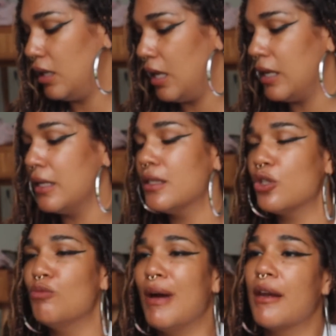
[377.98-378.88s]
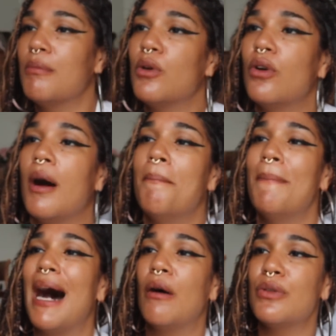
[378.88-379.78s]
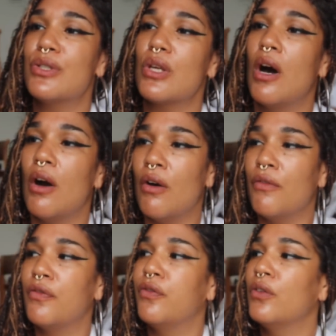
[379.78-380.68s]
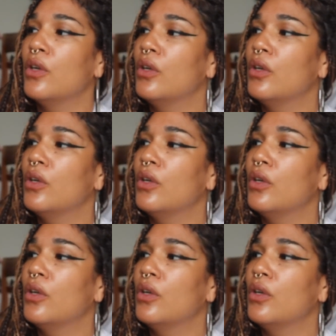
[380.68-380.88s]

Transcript: insurmountable amount of